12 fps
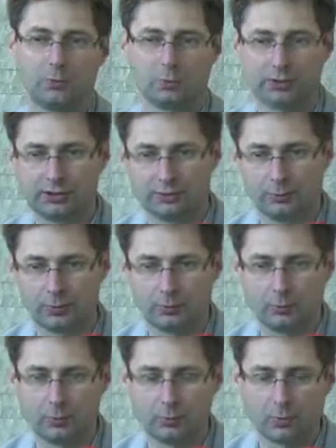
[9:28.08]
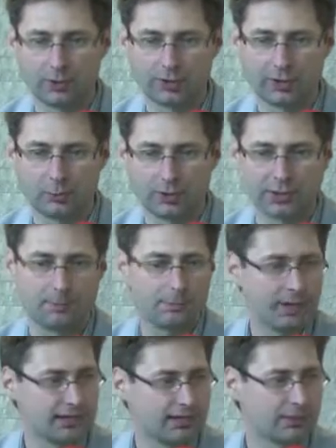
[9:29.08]
what are the
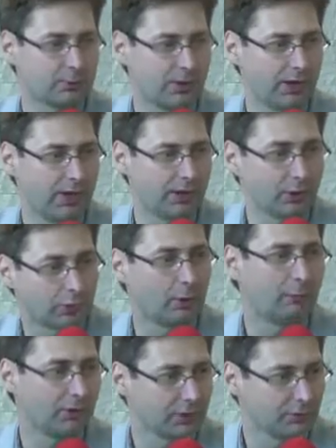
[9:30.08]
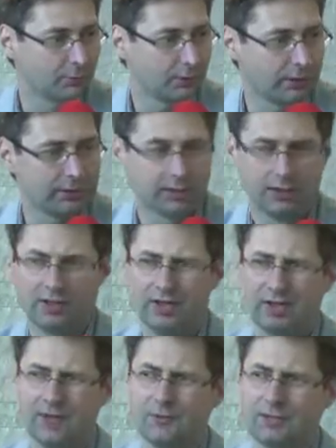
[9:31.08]
places where they are not comfortable with.
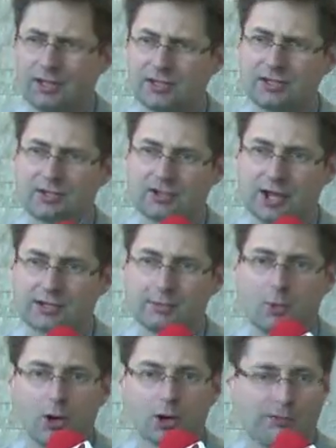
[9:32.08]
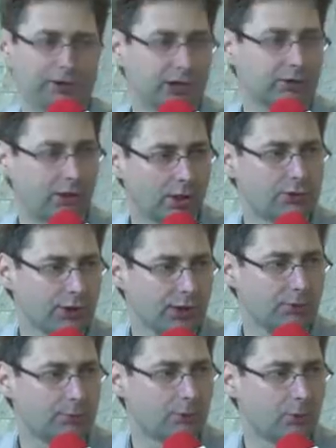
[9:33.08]
It's just more of a
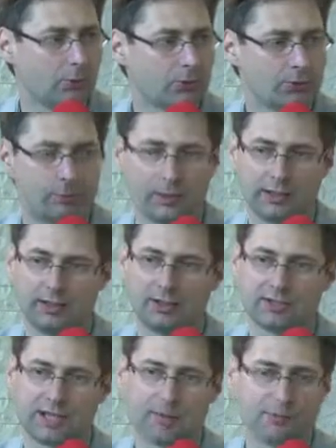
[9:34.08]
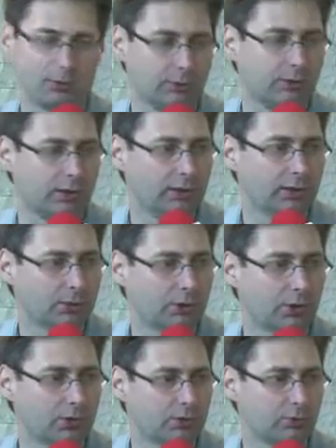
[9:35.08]
technological approach, but it is absolutely
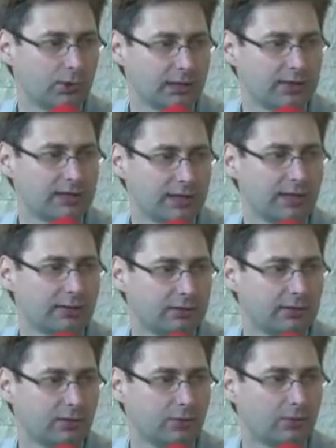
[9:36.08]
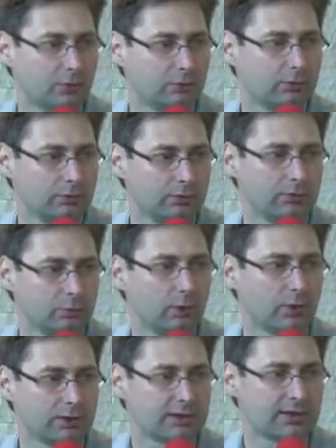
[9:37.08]
important to understand,
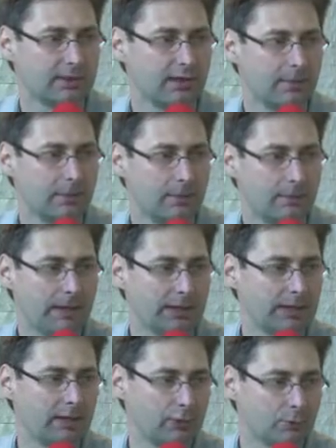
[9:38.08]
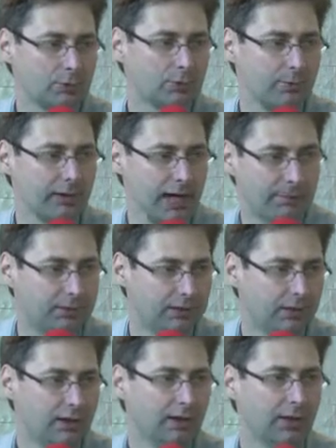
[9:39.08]
what is making the consumer
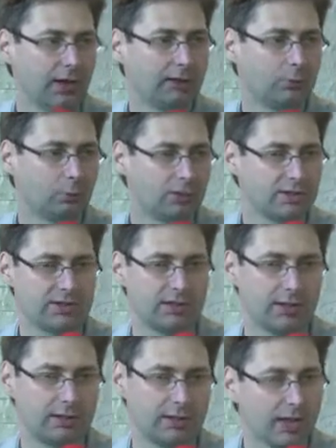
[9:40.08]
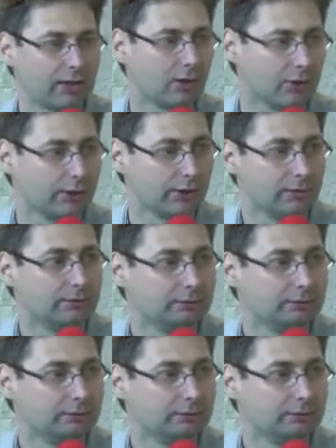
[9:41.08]
happy and what is annoying.